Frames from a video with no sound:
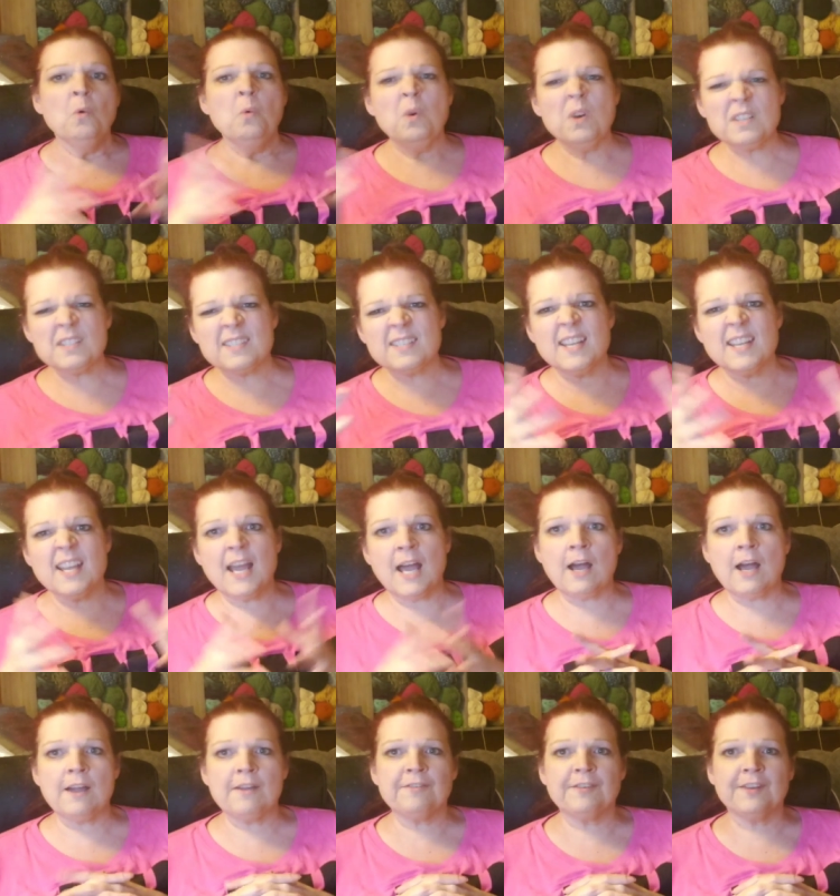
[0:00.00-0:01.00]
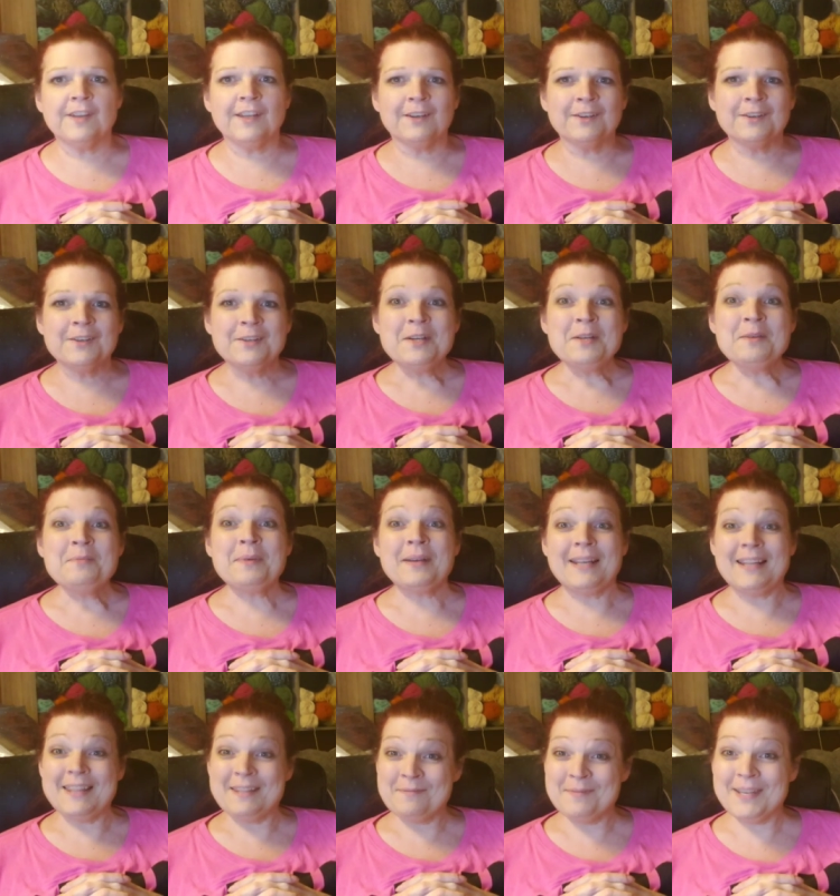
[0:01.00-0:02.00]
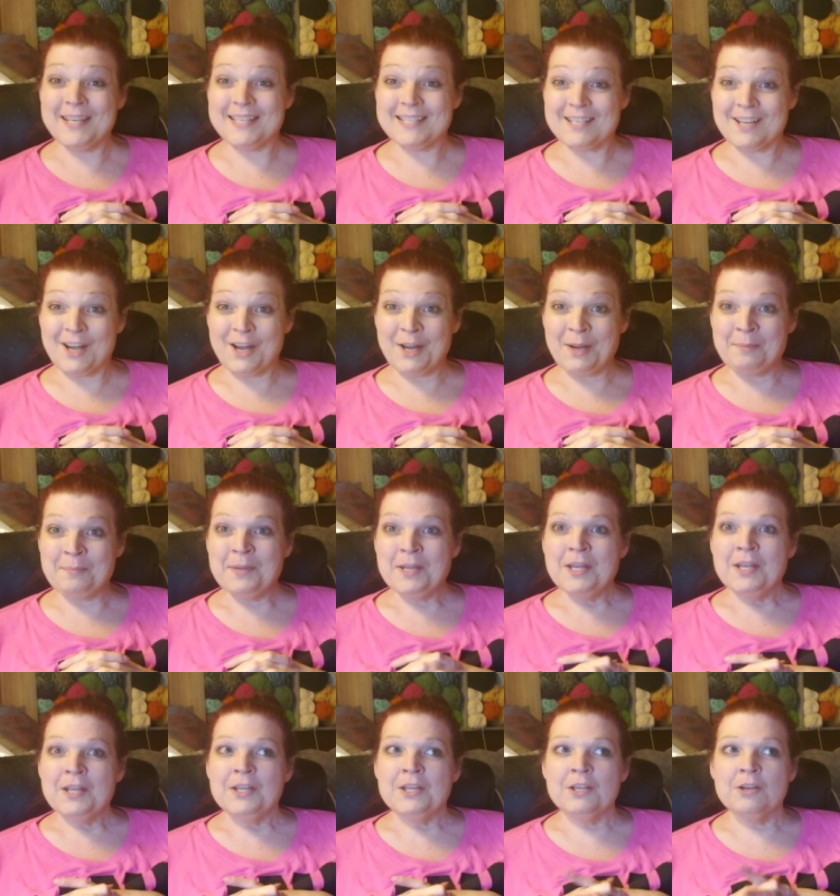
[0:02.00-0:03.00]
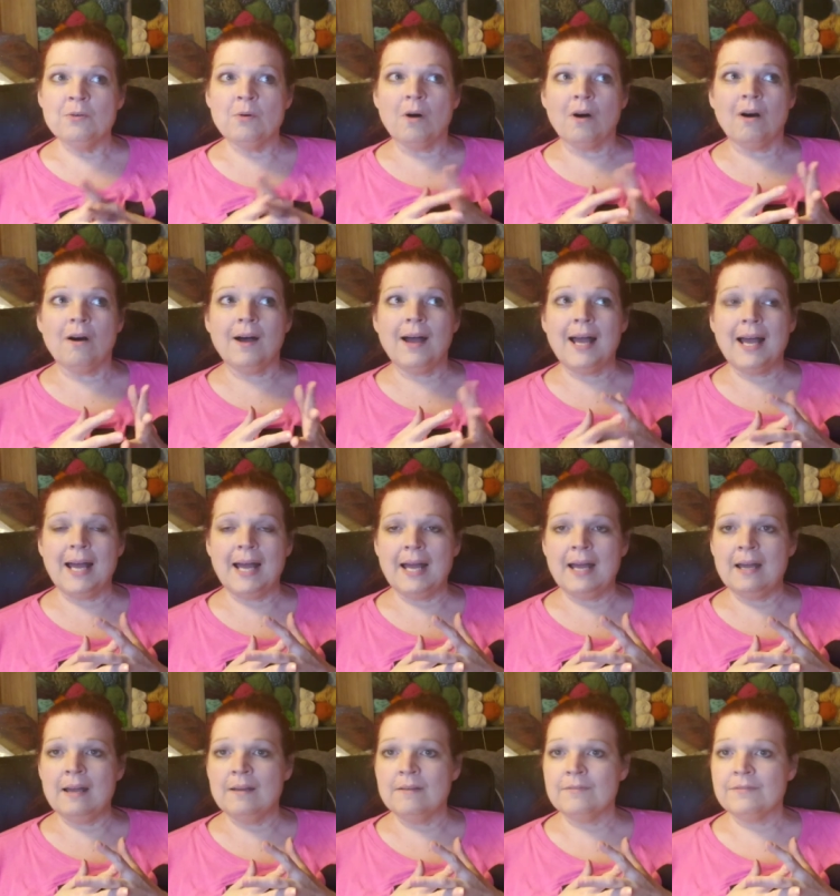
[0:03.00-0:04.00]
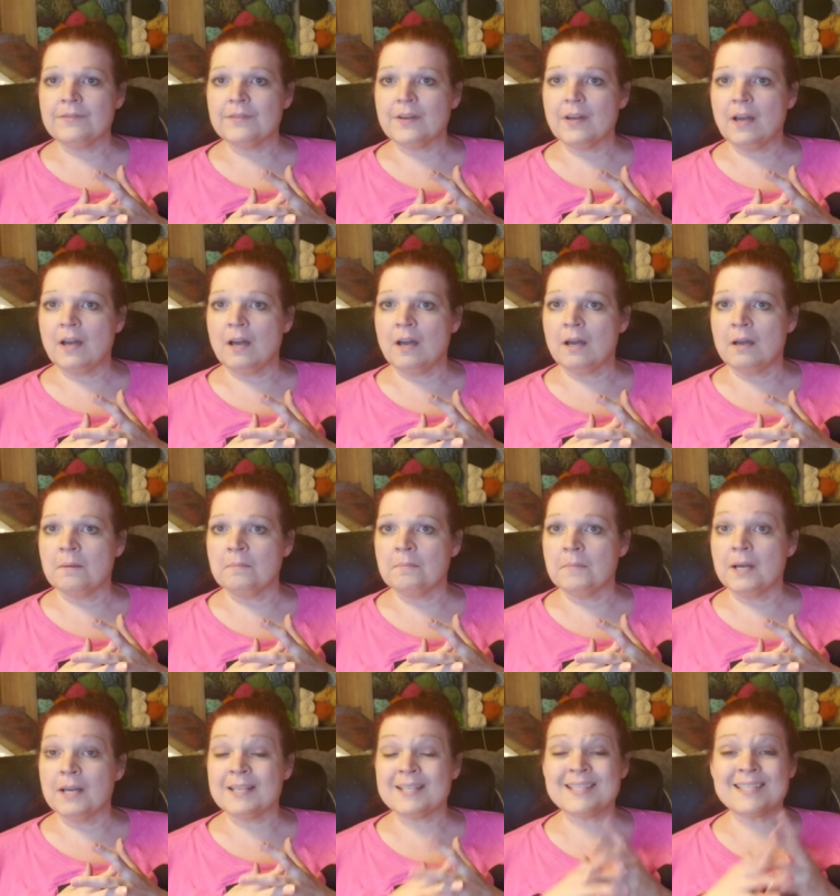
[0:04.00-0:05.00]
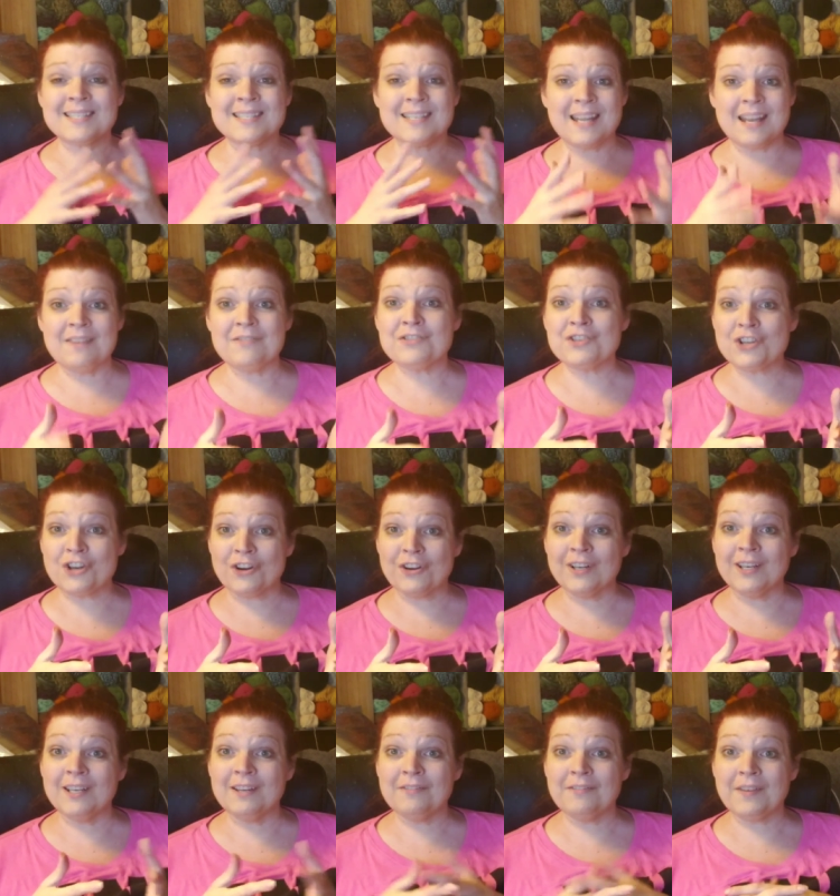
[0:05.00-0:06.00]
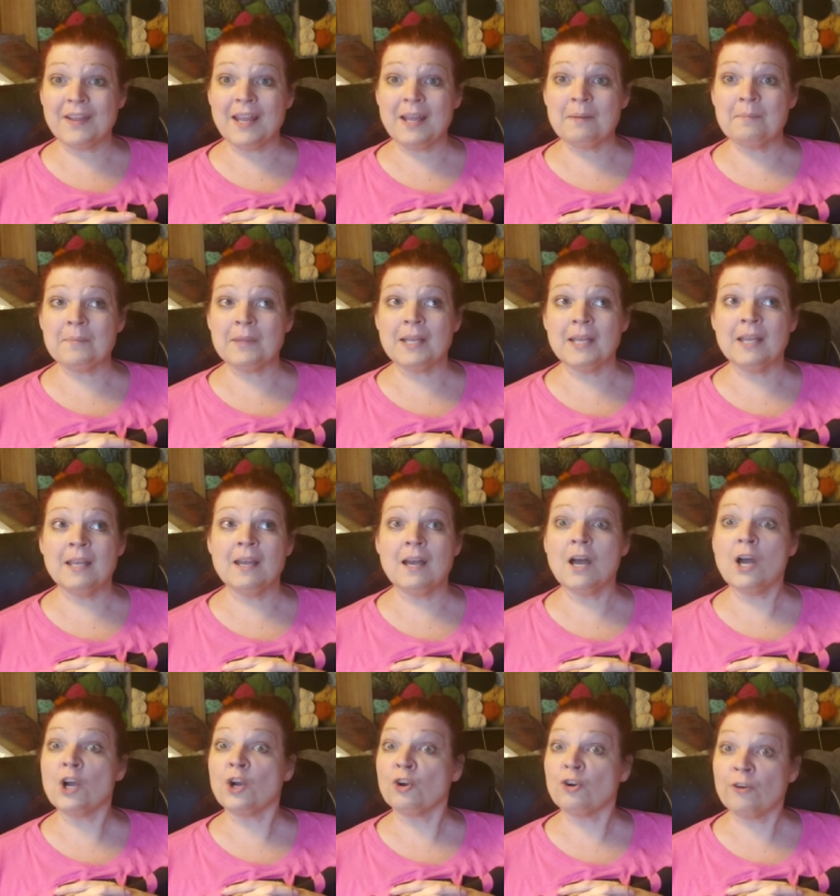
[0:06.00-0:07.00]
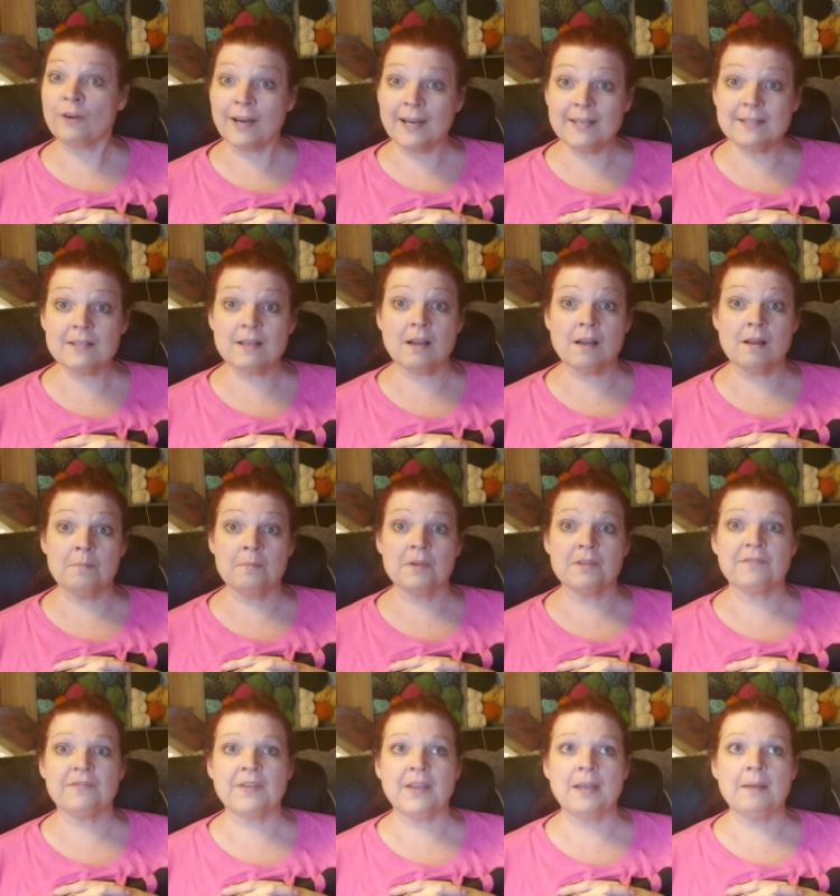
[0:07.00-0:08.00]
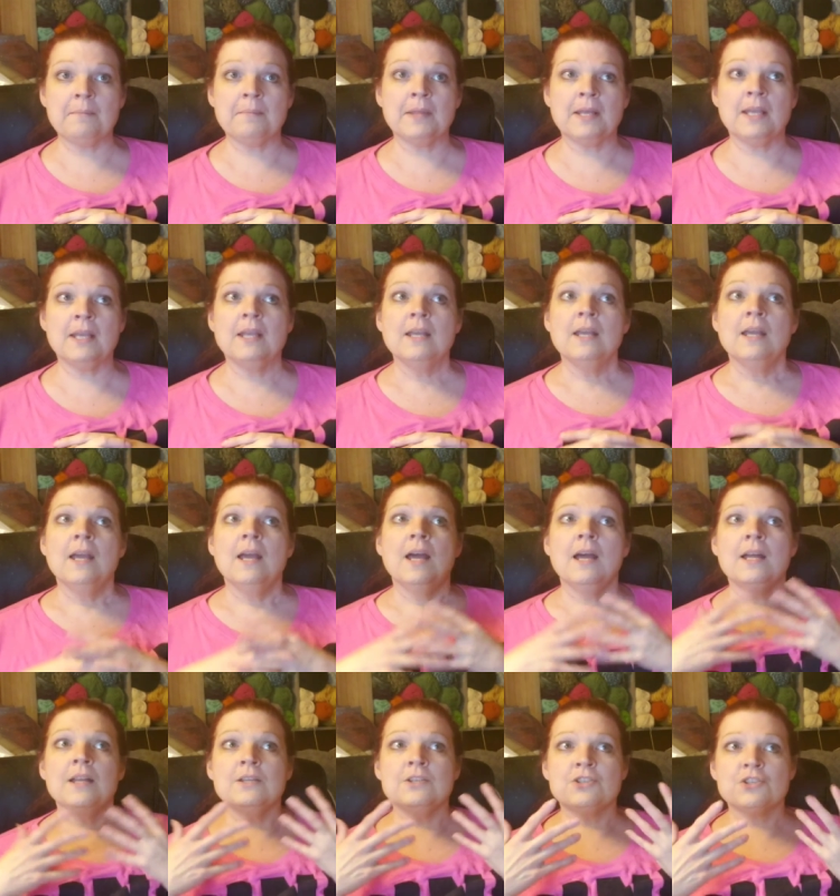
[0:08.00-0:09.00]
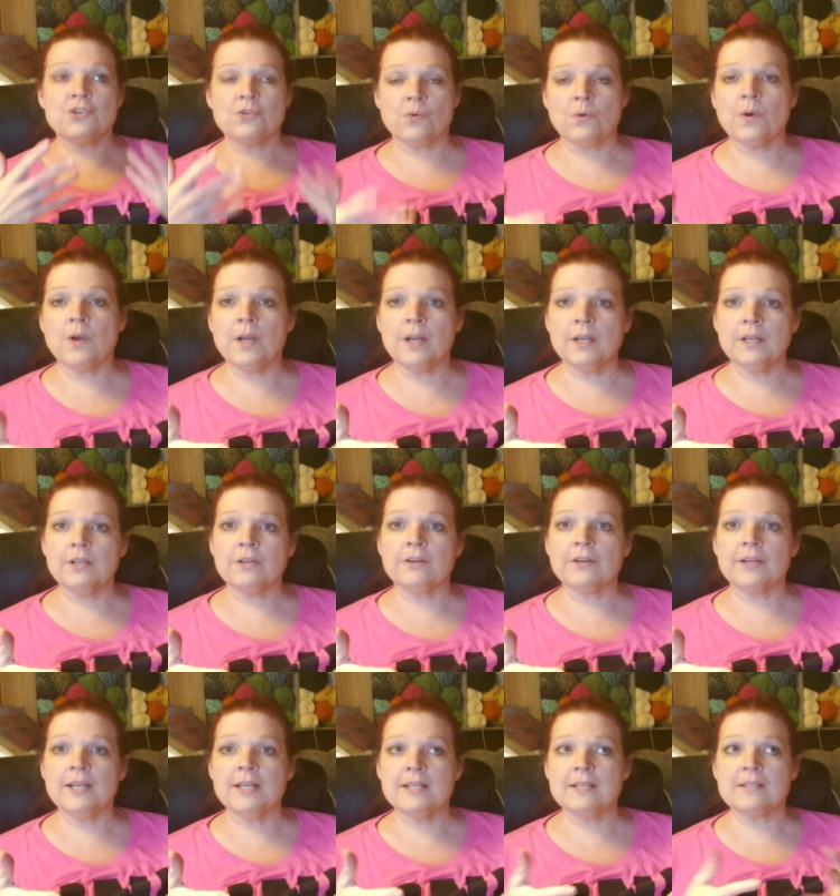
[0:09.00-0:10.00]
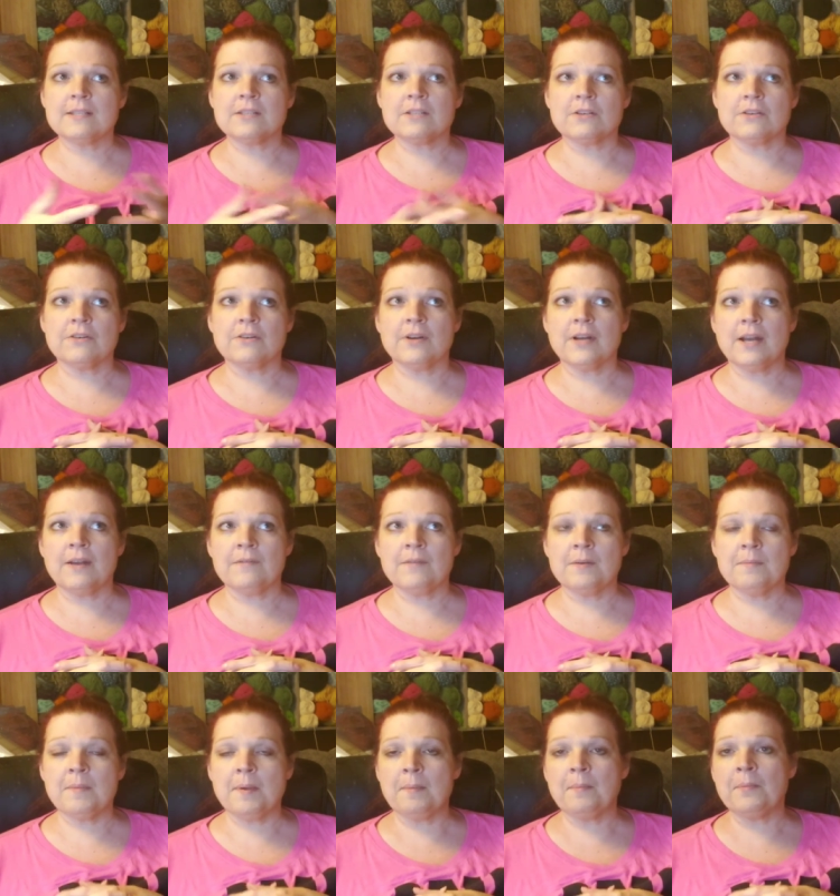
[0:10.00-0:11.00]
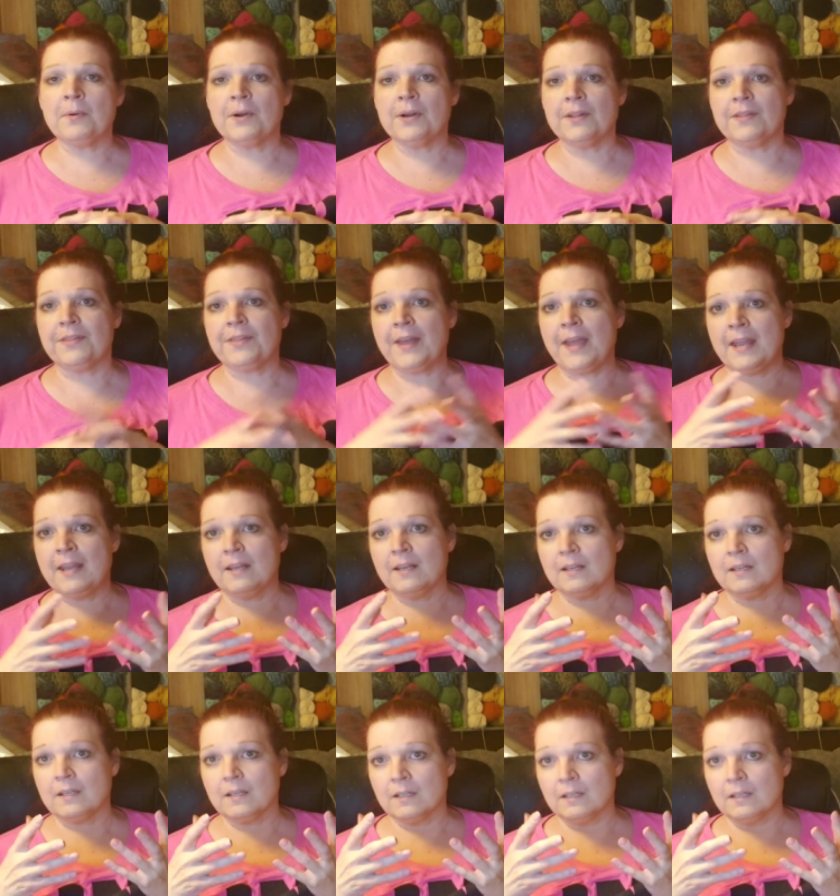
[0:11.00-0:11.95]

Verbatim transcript: we'll see how I feel. But in the meantime, you all have um, a safe journey to family, a great time with family. Enjoy your Easter and remember to thank